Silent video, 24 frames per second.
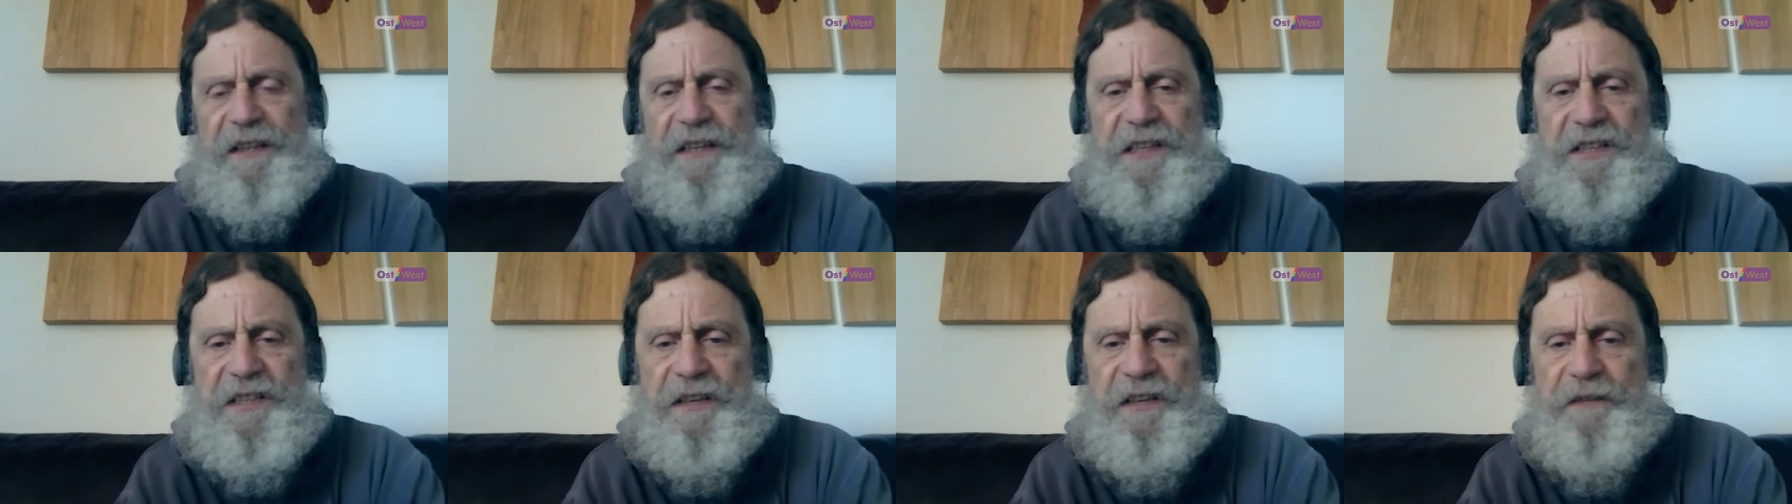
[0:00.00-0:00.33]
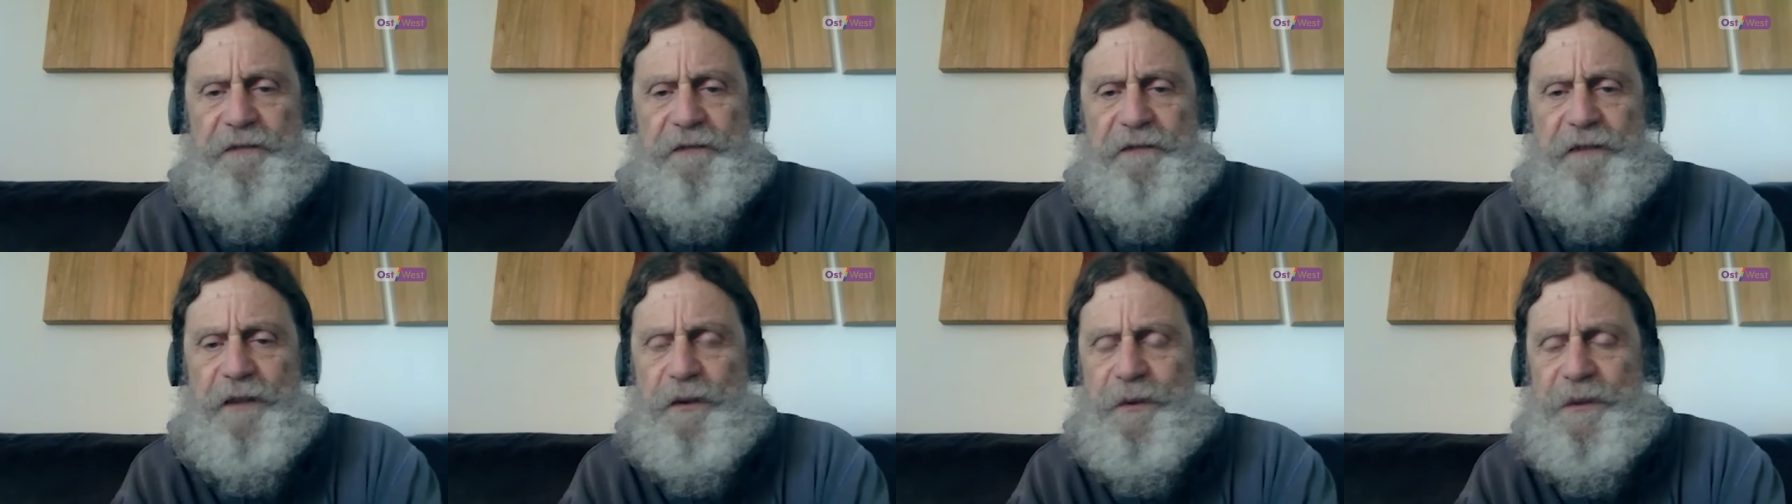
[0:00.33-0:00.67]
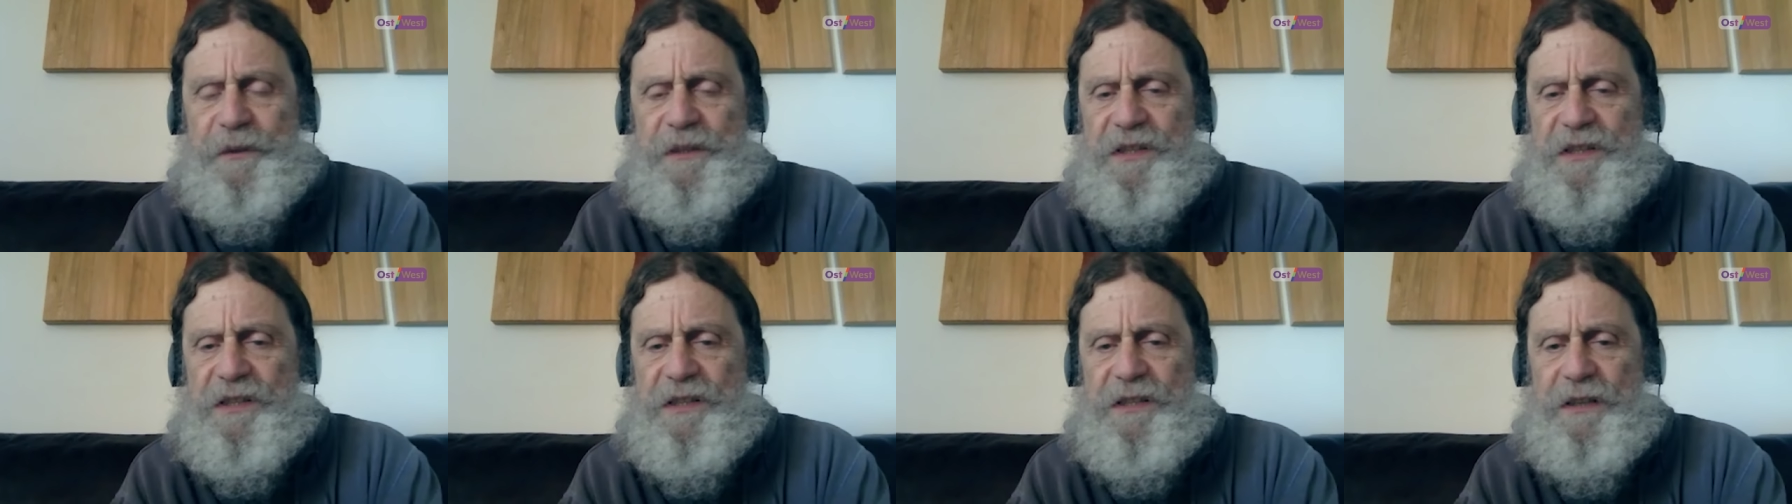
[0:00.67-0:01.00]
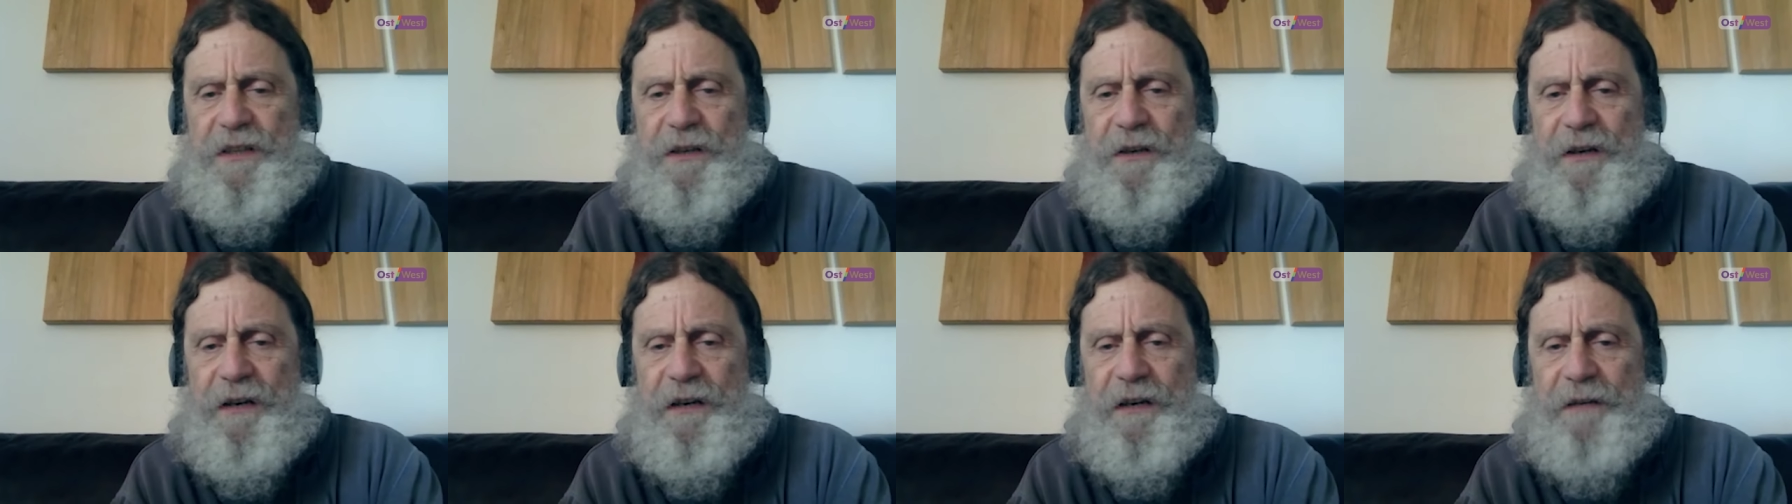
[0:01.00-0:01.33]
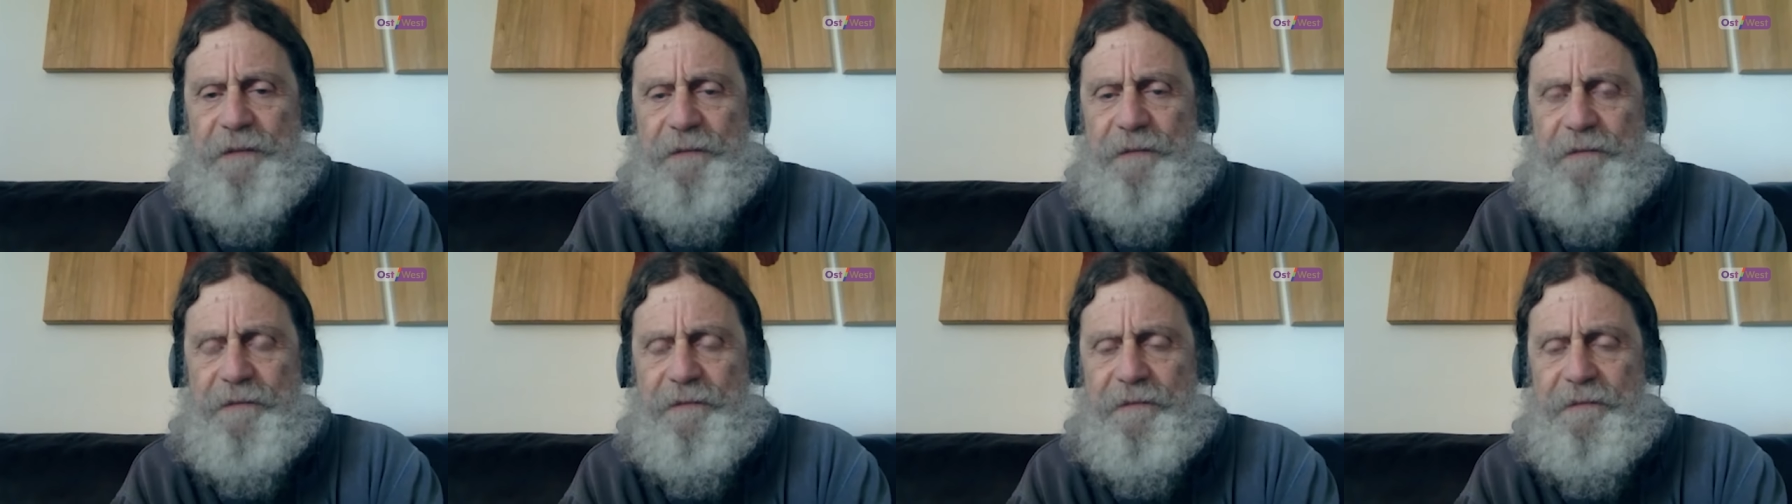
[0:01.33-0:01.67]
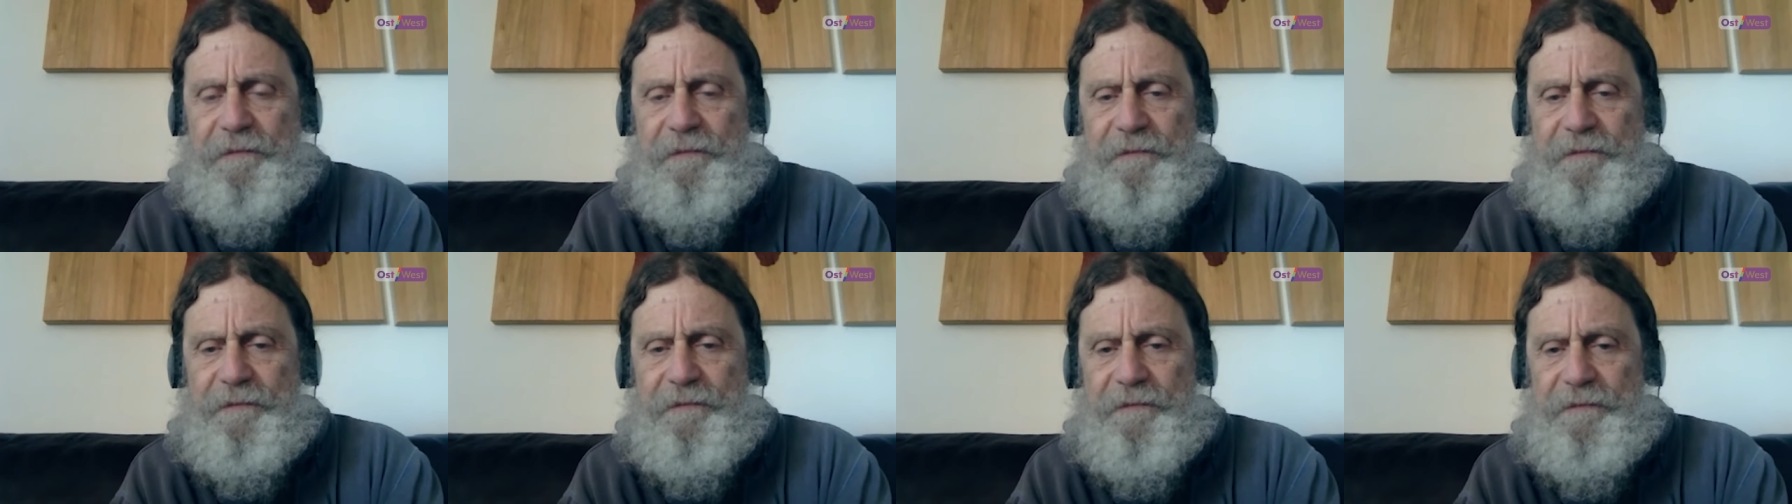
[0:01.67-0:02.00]
these influences are.
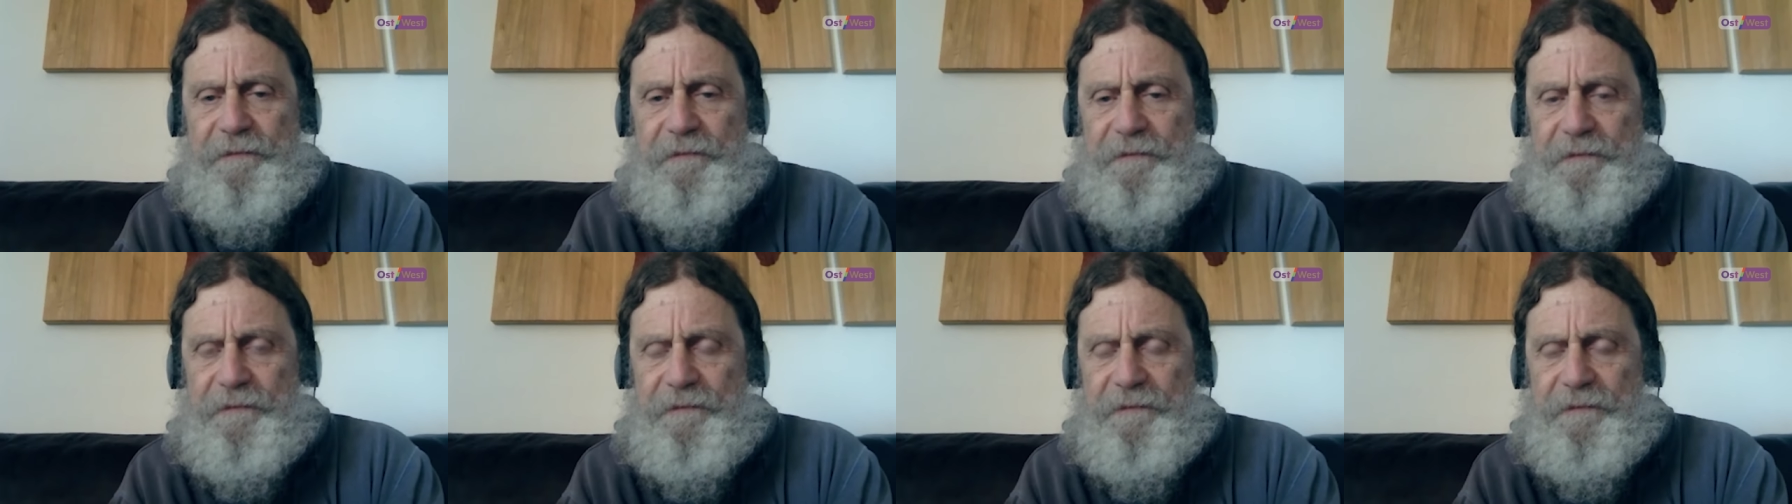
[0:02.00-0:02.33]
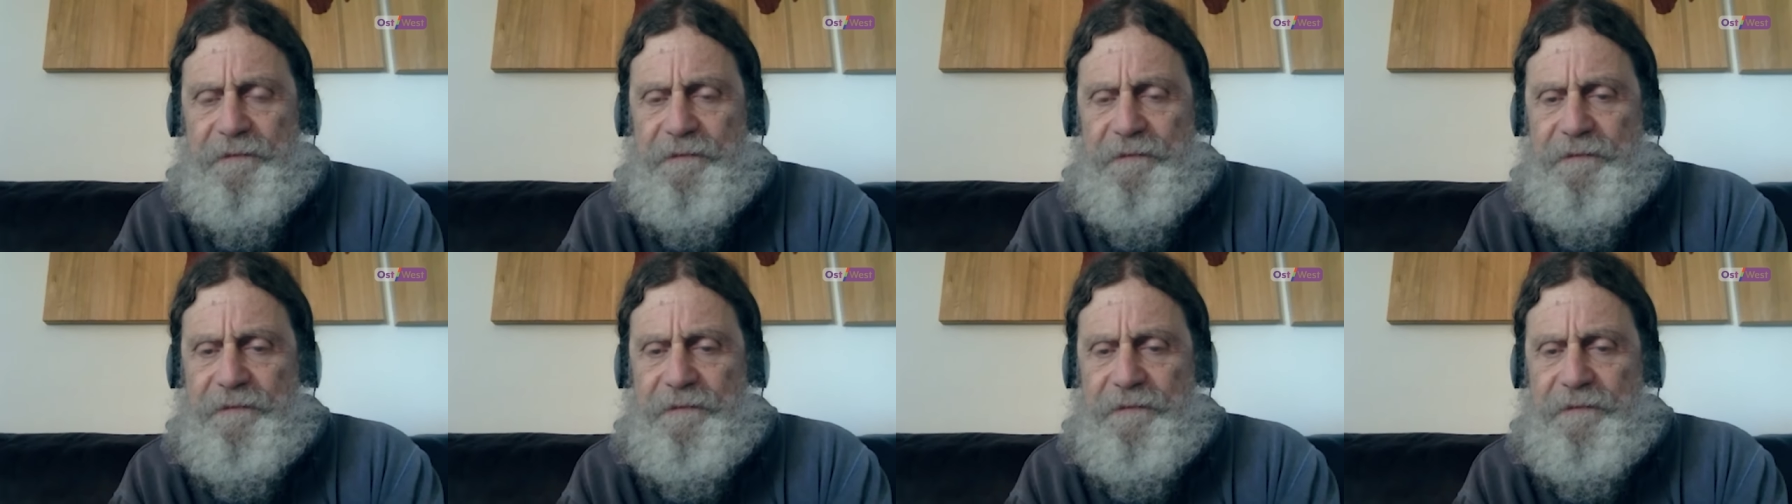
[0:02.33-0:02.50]
Mm-hmm. And